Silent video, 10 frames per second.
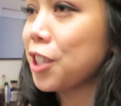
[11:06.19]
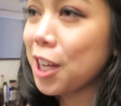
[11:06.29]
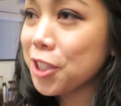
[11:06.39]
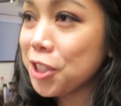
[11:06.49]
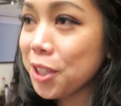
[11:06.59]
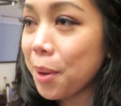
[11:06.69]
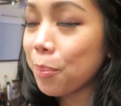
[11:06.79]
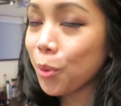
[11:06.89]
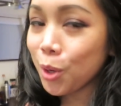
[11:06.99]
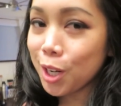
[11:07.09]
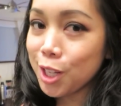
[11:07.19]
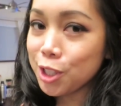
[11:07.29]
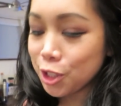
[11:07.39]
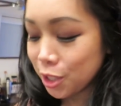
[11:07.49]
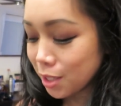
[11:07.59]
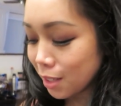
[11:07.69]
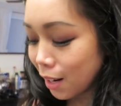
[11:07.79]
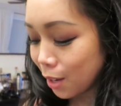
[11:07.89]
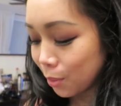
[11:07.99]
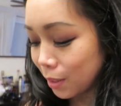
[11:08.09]
Actually, I'm pretty sure it's the
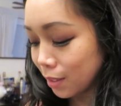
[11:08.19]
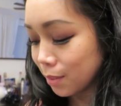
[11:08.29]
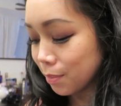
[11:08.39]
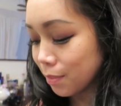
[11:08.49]
NyQuil.